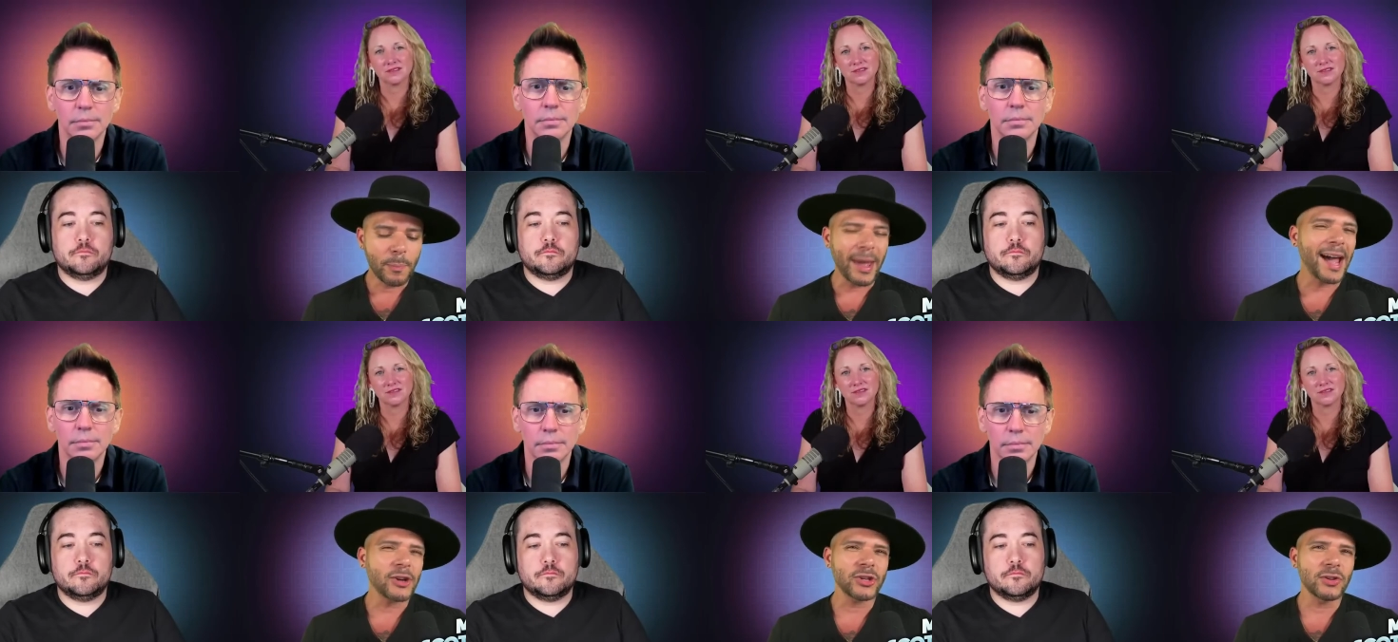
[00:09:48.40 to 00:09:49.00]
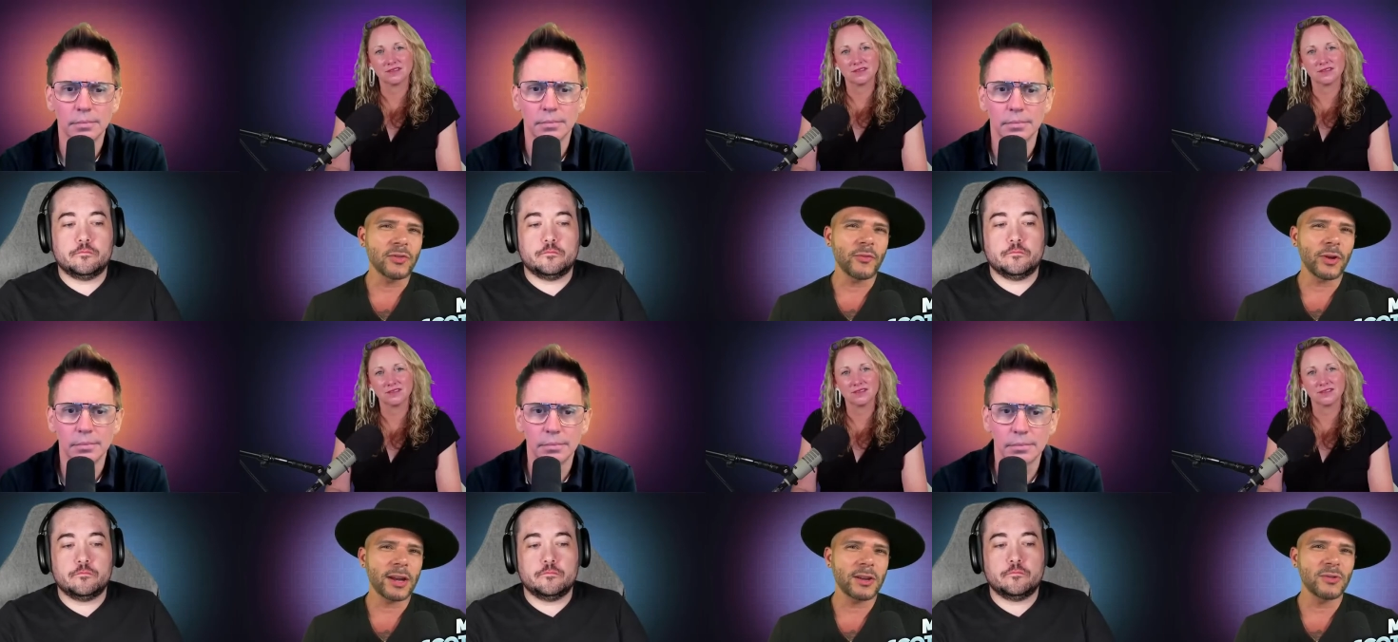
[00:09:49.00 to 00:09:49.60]
Speaker 1: the passion
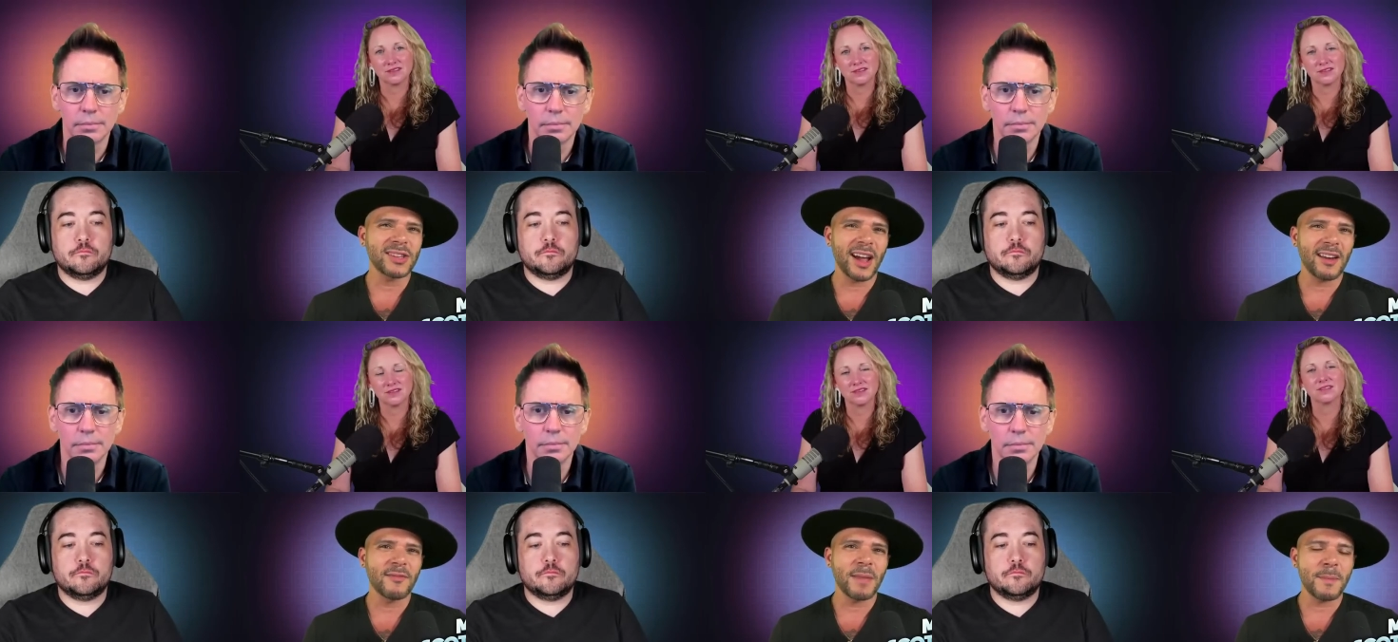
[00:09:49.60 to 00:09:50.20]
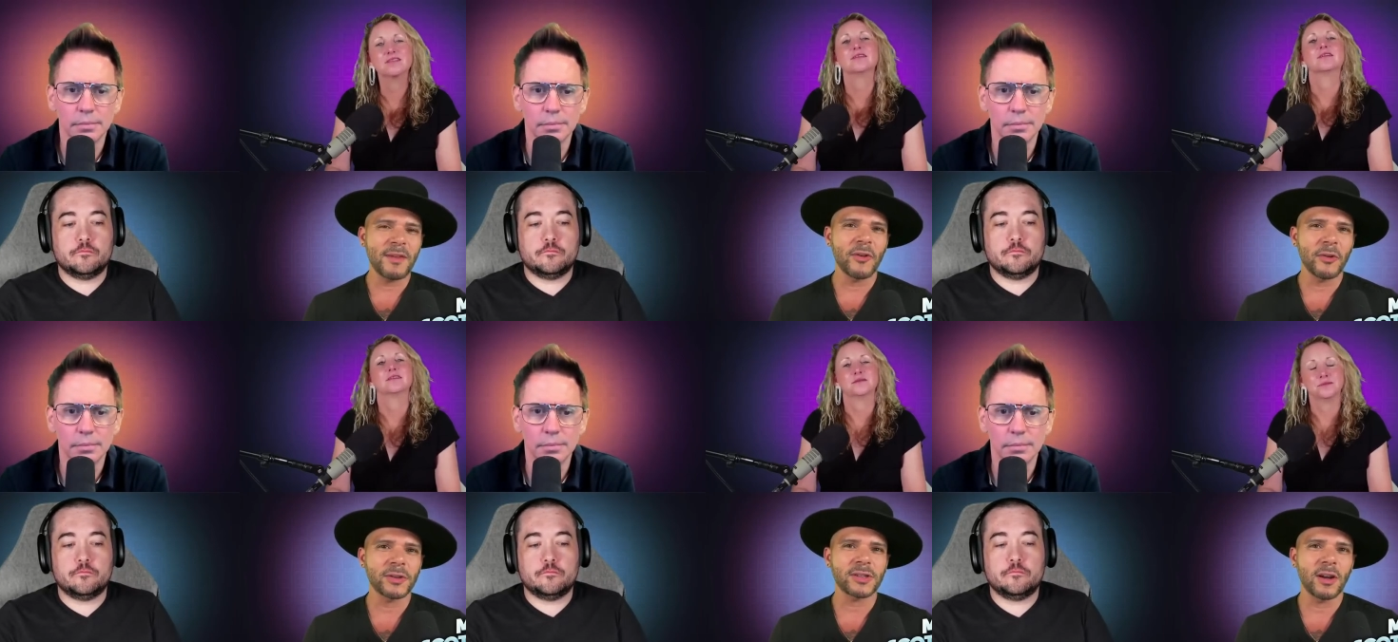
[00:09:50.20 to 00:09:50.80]
of what I do is kind of made me
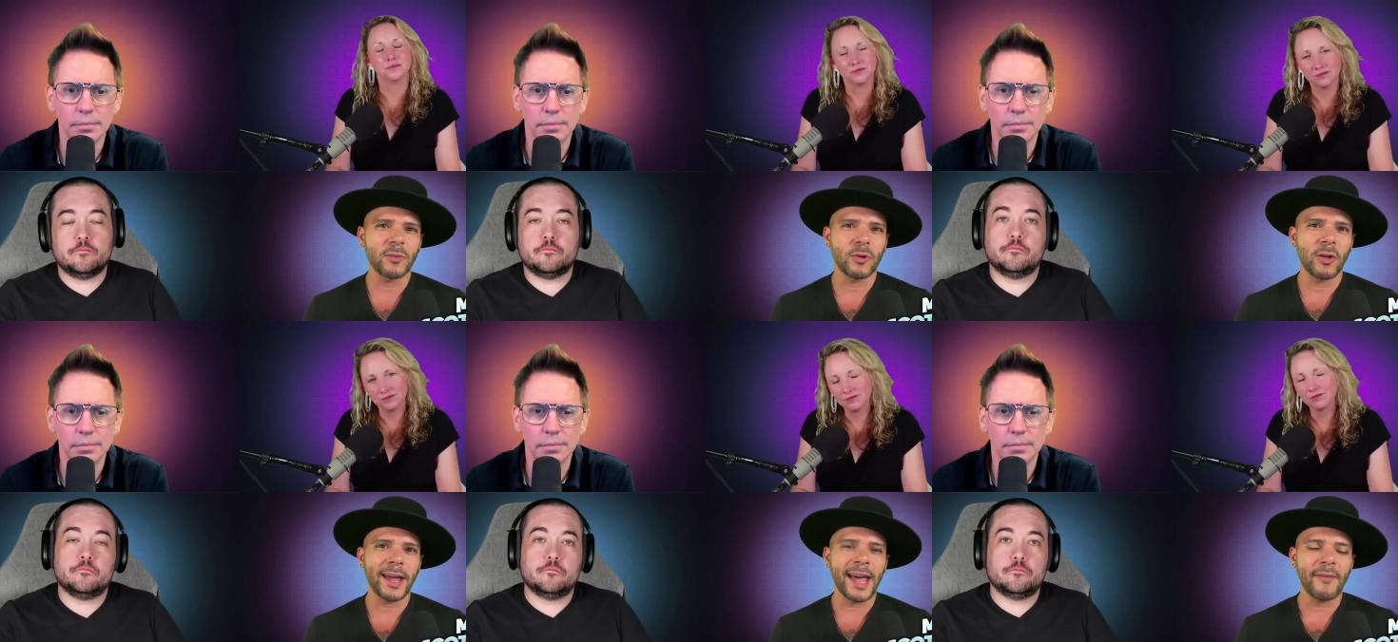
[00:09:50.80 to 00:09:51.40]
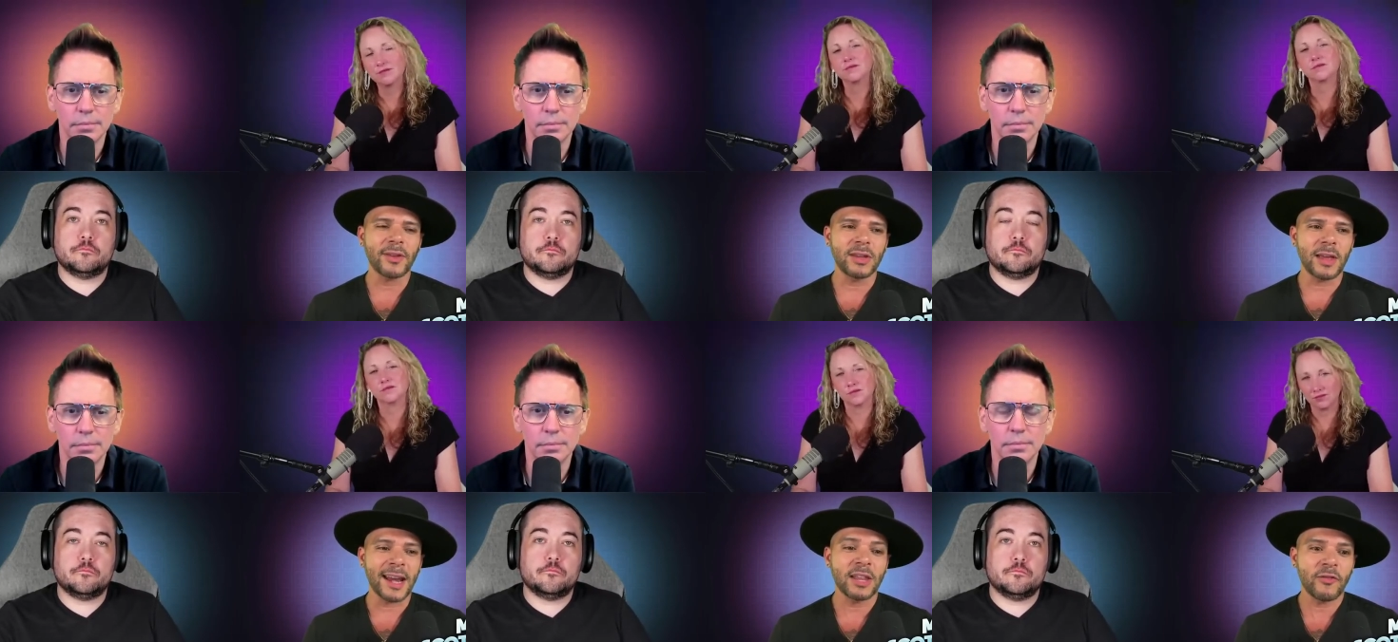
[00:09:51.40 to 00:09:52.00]
focus on, well, I have to
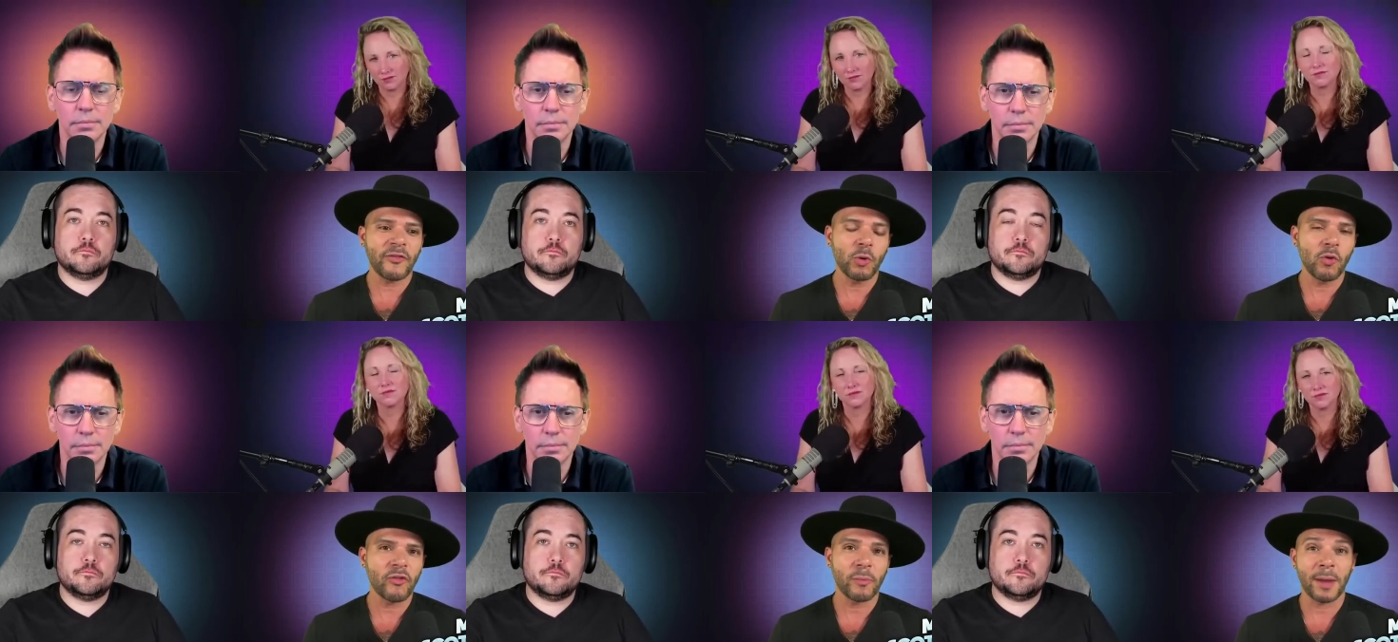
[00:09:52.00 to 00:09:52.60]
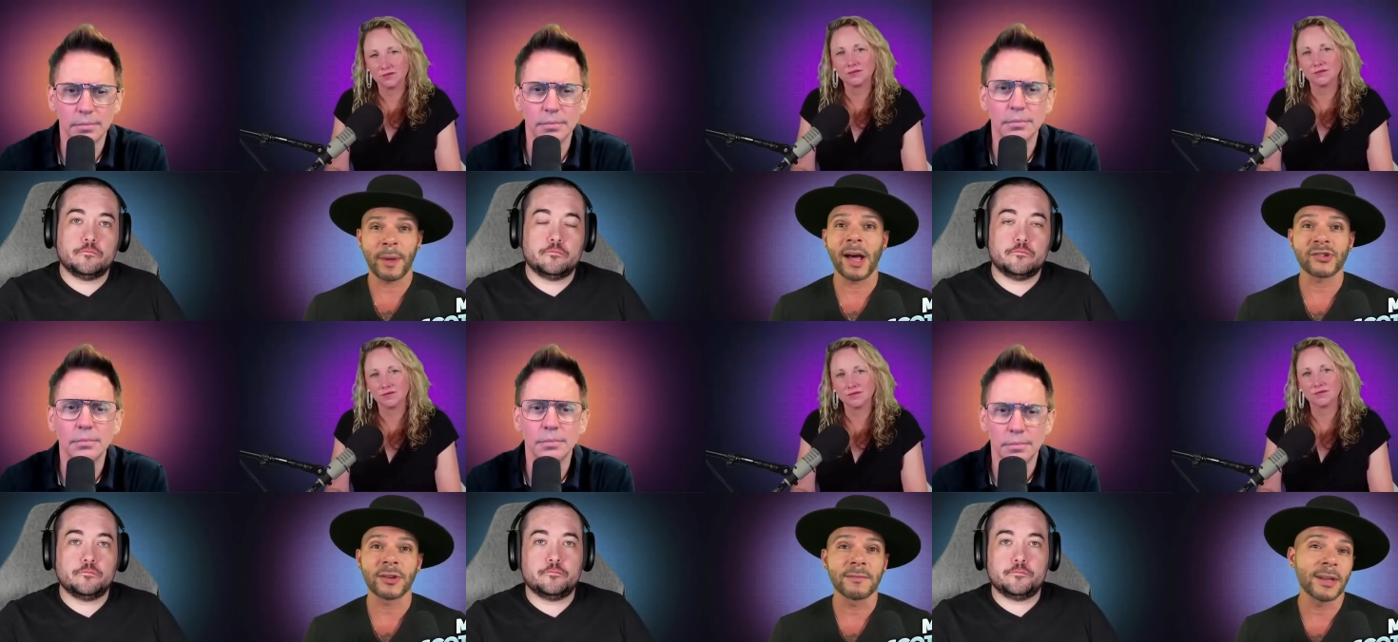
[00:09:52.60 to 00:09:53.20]
need, I need the fuel for my
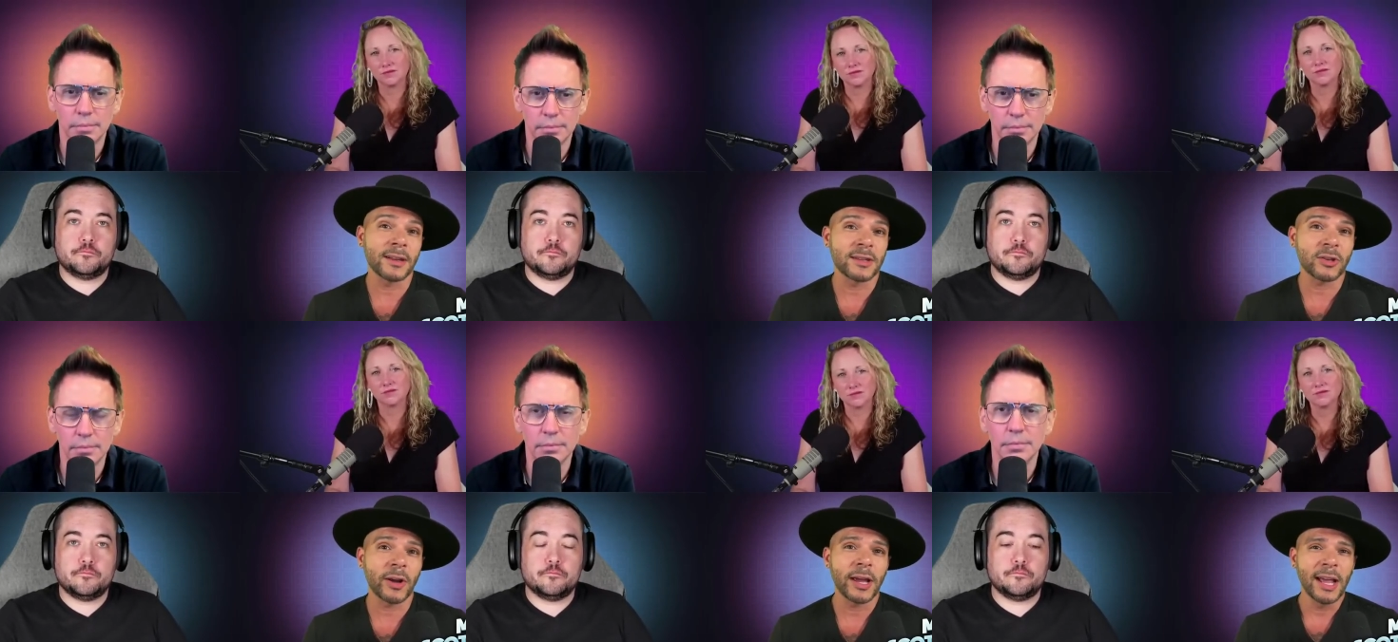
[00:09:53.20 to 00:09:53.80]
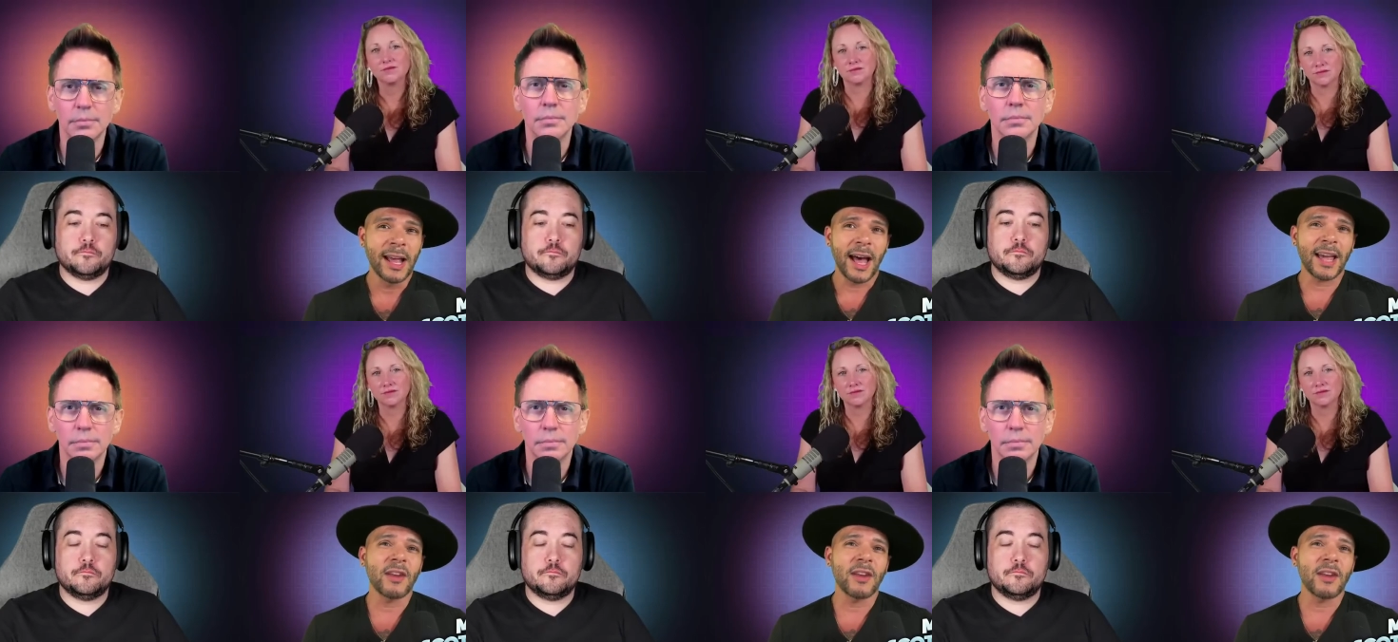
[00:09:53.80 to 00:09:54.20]
passion. And so I, mm.